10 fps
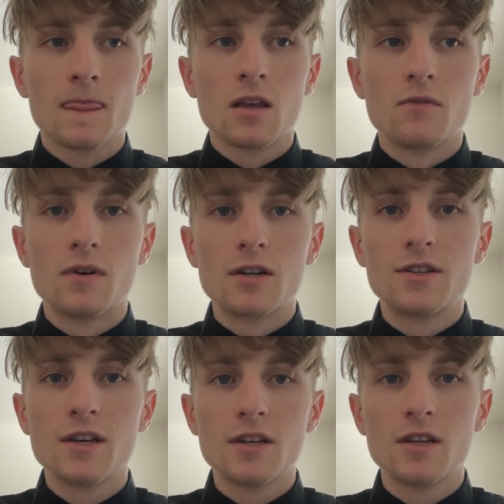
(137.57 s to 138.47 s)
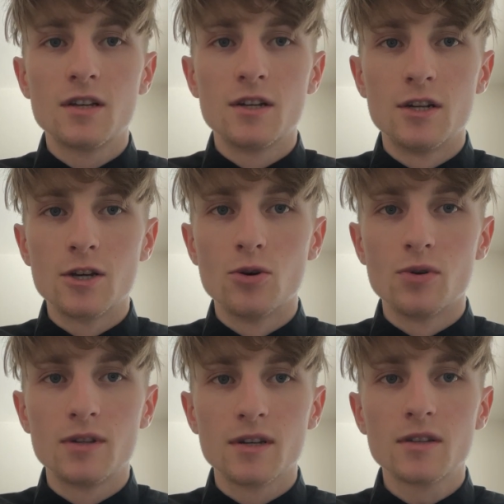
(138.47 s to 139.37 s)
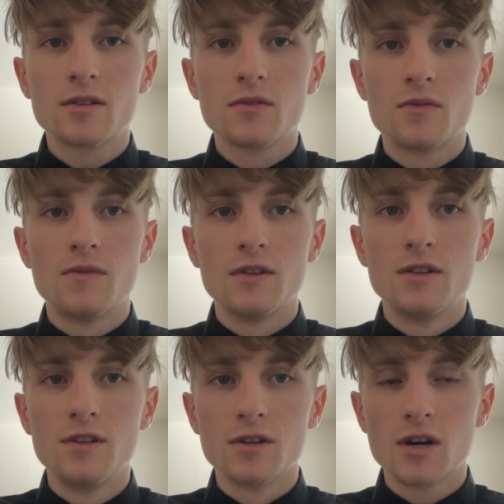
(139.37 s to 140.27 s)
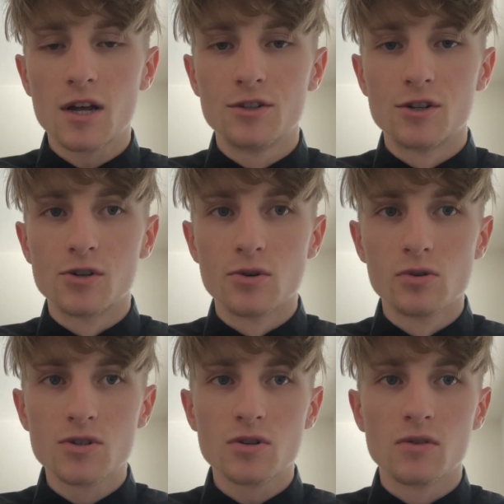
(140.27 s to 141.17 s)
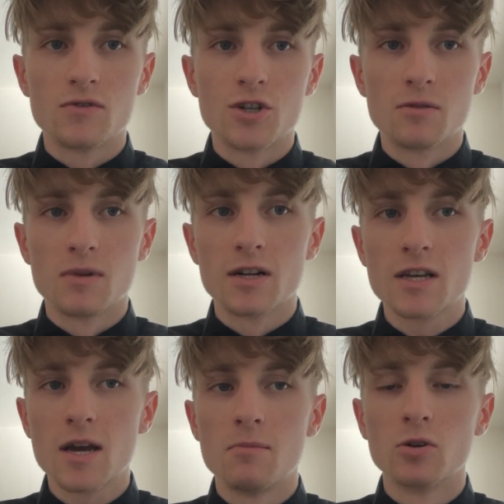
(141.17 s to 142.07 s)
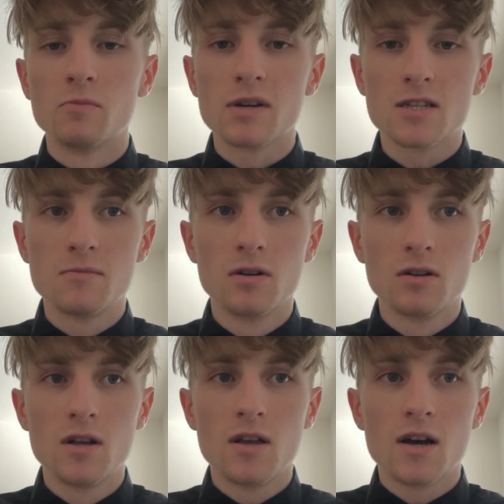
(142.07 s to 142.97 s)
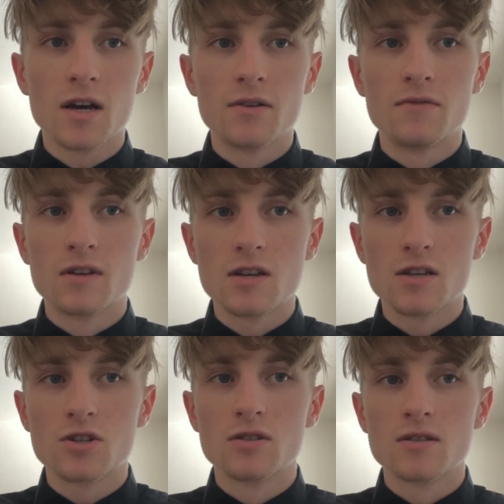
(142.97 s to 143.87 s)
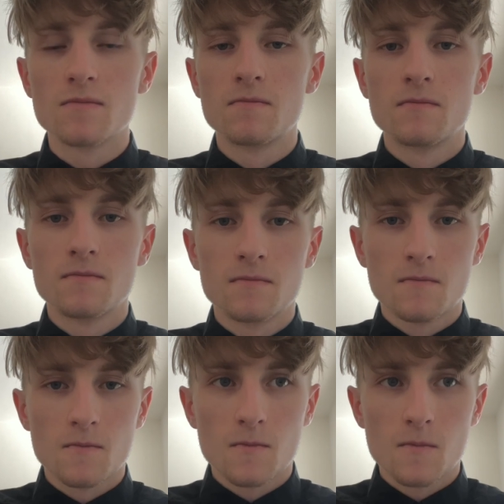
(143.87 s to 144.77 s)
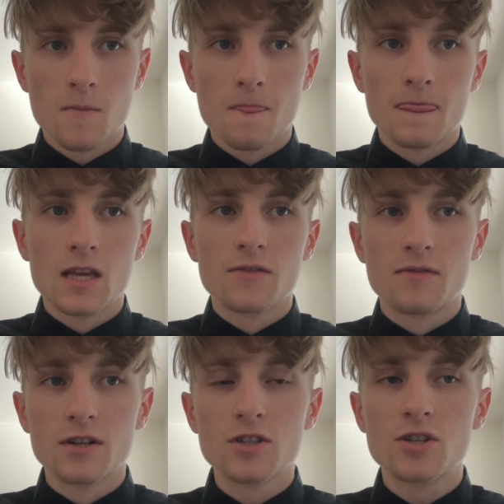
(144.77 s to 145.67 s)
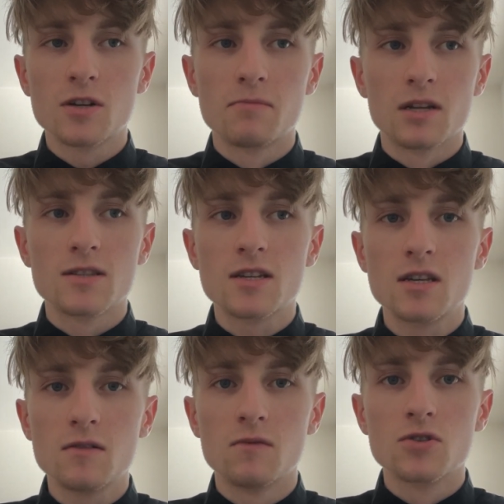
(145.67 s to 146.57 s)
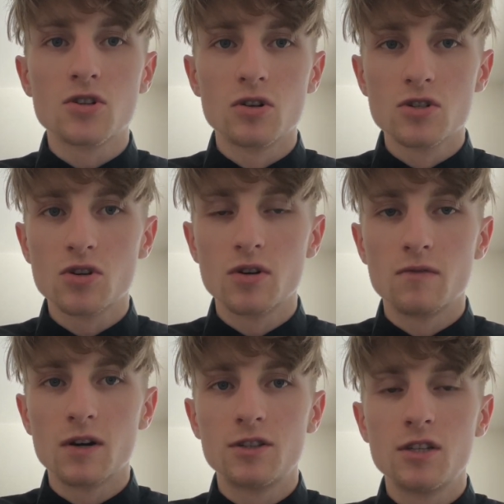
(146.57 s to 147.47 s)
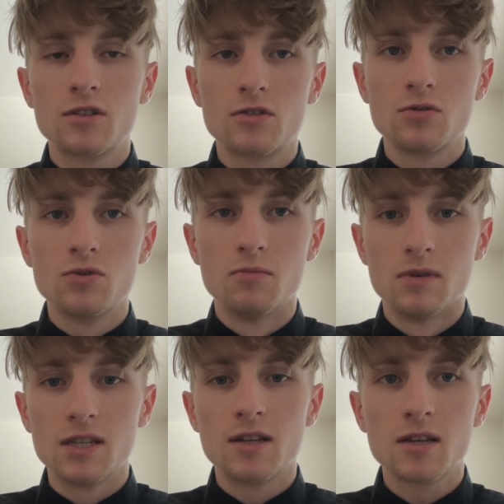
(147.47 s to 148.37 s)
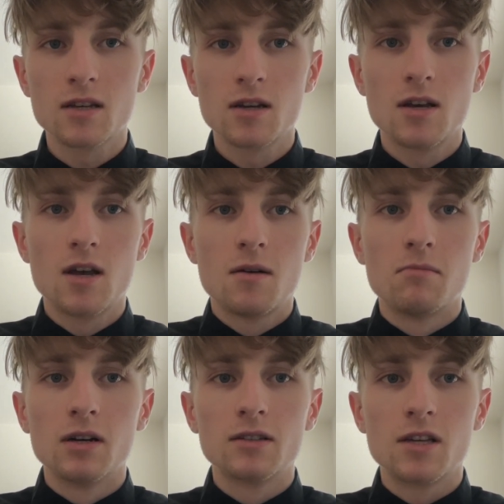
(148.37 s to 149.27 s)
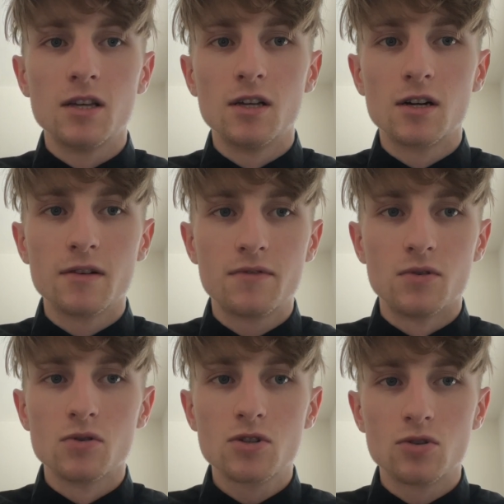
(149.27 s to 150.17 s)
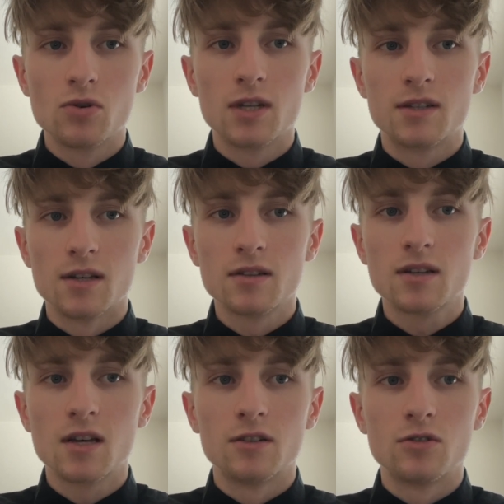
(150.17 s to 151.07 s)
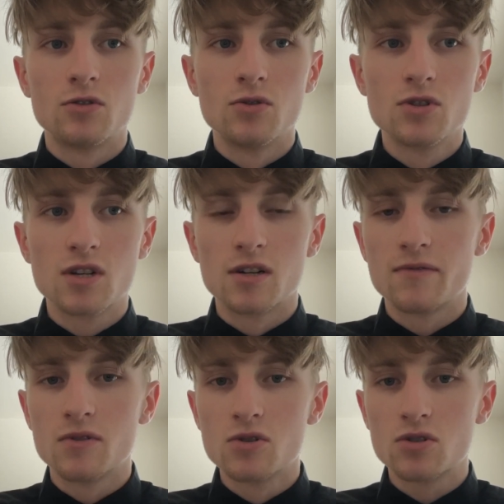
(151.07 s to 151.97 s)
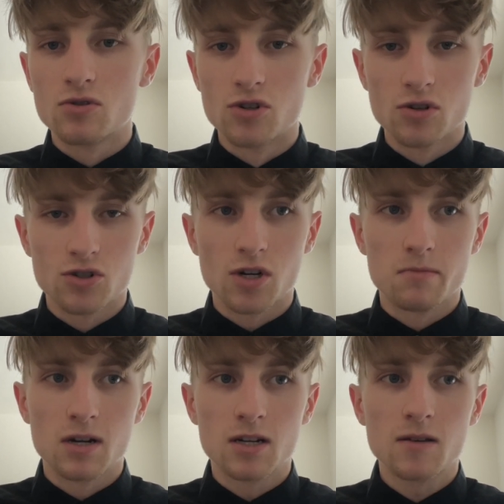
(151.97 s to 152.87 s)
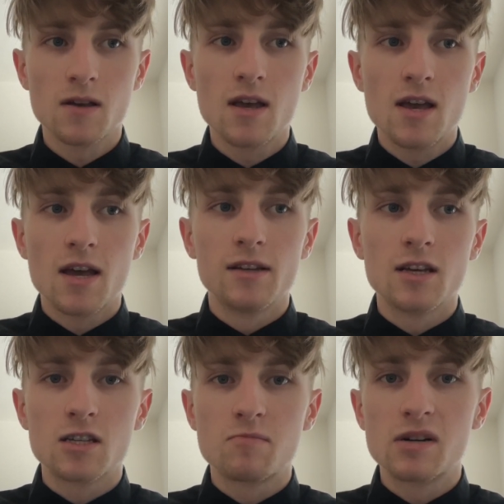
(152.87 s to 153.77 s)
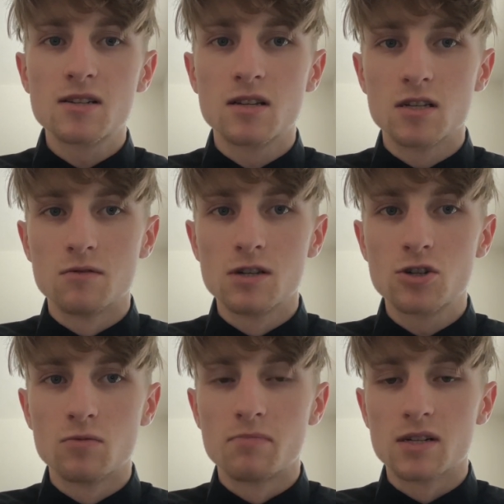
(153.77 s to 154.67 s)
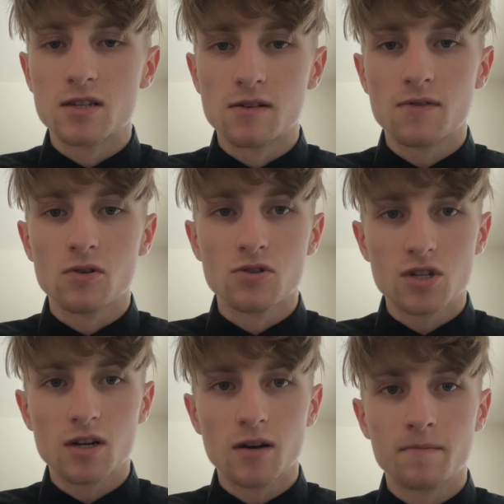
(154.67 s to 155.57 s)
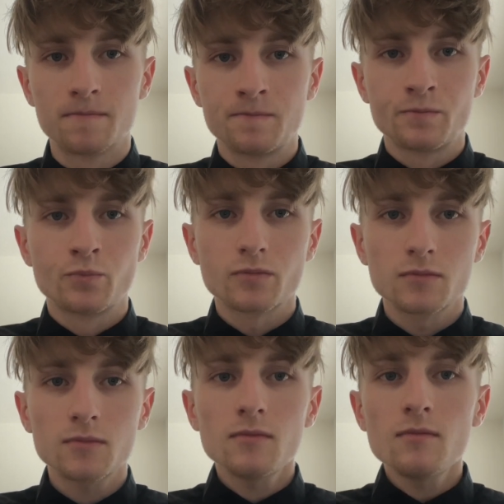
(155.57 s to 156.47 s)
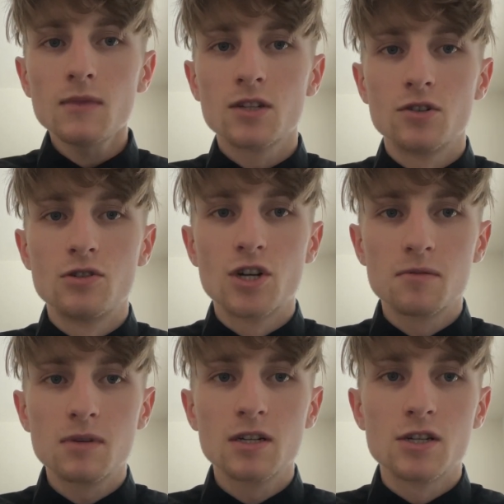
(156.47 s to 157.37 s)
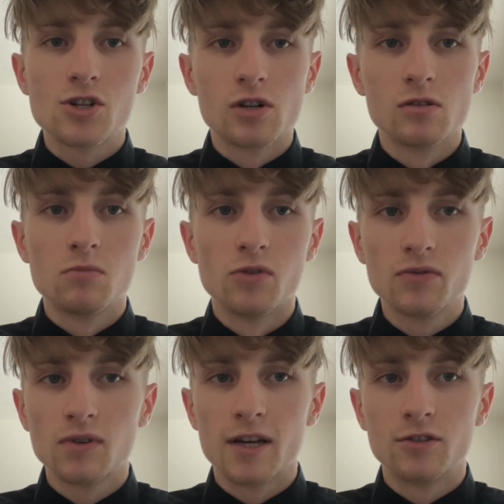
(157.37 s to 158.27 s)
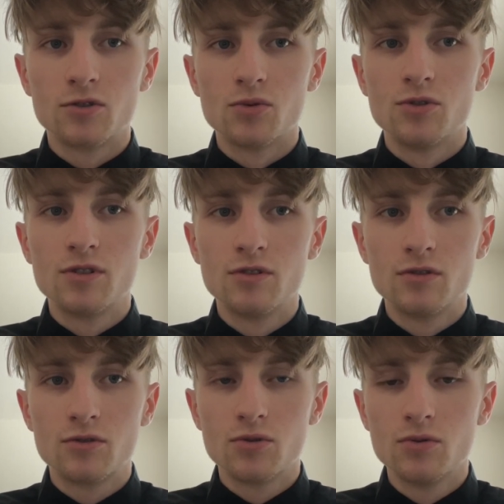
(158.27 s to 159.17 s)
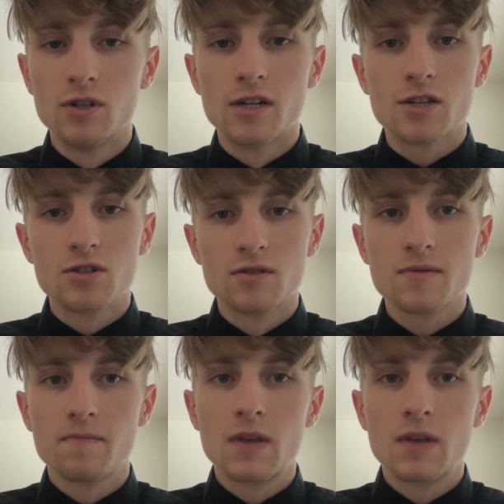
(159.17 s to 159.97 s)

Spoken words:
where they negotiated with the other rulers of Germany about possible unifications. František Palacký was also invited to the meeting, but he refused to attend and thus refused to join Germany and expressed his wish to preserve Austria. The German national movement had two directions.